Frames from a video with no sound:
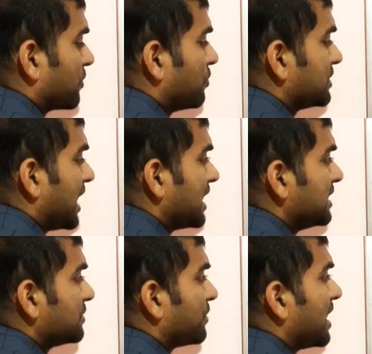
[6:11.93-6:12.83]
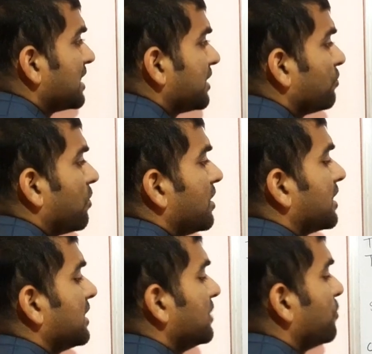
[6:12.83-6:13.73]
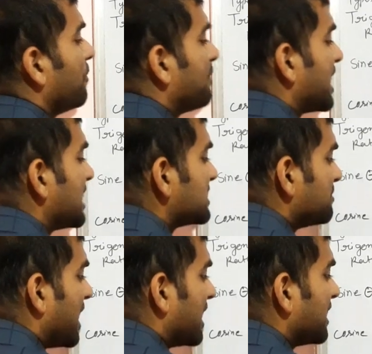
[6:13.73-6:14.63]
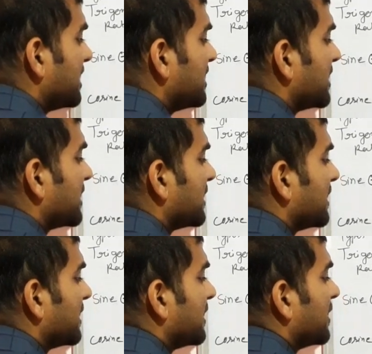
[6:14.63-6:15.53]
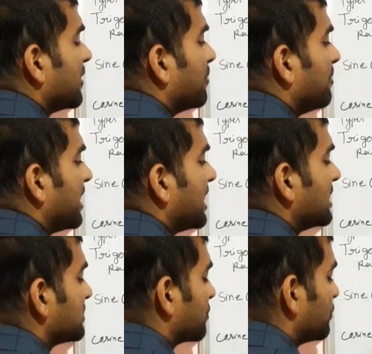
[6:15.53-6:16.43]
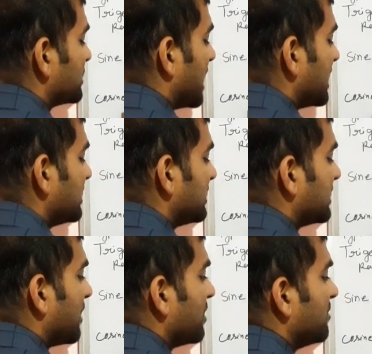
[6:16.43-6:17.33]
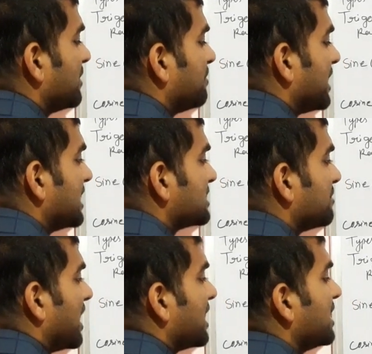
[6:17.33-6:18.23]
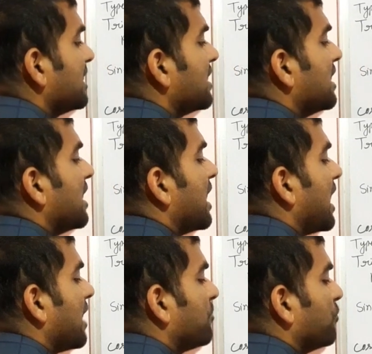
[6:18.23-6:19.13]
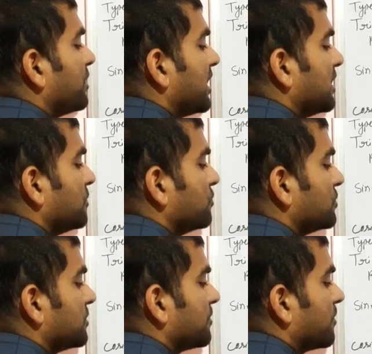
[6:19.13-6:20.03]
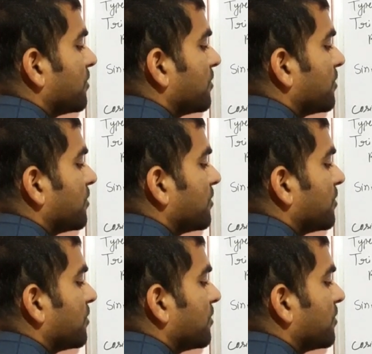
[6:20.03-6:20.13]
Cosine is what? You already know, base by base. Cosine theta will be base by hypotenuse.